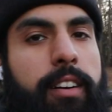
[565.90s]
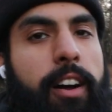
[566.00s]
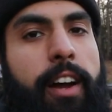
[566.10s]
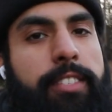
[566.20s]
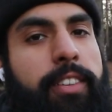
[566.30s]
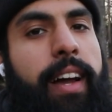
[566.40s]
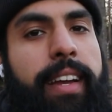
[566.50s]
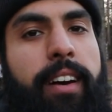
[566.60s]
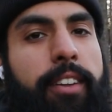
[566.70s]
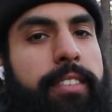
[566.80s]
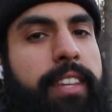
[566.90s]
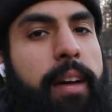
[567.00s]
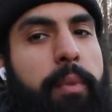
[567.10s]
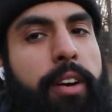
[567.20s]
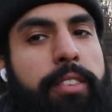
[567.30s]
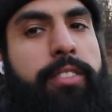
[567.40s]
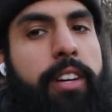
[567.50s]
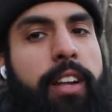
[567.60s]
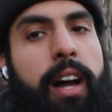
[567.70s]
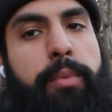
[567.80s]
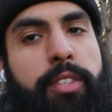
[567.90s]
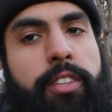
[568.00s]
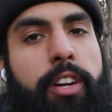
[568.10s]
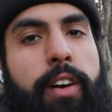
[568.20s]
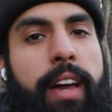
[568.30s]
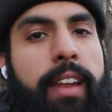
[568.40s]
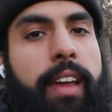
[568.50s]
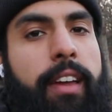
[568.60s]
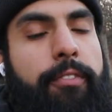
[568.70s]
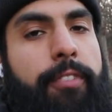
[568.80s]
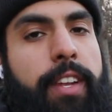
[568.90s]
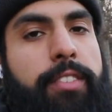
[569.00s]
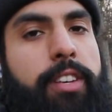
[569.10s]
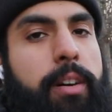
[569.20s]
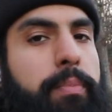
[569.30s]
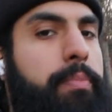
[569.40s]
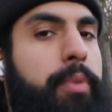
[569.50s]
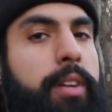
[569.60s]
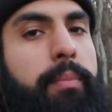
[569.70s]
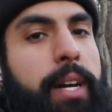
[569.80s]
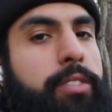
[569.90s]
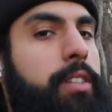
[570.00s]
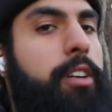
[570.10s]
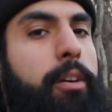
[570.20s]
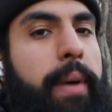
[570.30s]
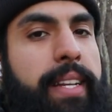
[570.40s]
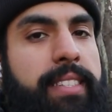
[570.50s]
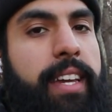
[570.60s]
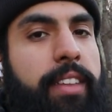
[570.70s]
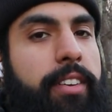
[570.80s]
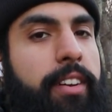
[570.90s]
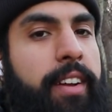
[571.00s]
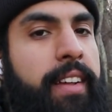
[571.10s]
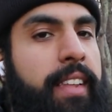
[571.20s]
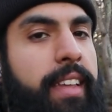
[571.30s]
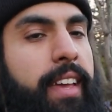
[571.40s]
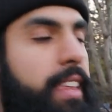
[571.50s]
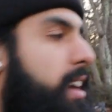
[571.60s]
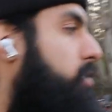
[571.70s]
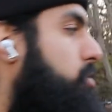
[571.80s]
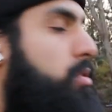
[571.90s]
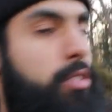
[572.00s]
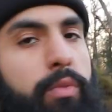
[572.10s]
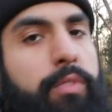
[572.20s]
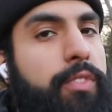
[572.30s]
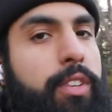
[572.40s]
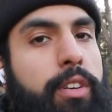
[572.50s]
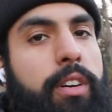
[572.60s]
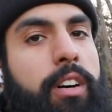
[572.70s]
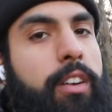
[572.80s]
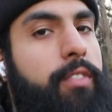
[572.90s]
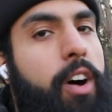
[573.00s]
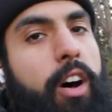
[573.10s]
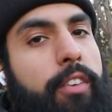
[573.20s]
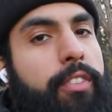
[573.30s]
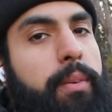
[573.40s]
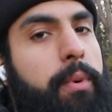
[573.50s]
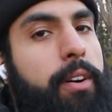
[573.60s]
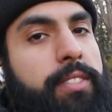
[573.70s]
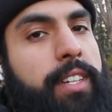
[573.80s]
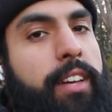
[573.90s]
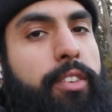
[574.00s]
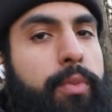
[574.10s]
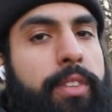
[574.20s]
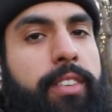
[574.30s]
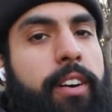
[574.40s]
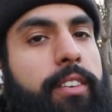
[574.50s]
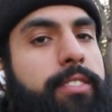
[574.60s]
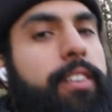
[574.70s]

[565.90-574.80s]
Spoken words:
All right, so now I got all the side markers on. I'm just gonna go ahead and finish up putting my trunk all back together, and then I'll do a little reveal of all of them all together when the car is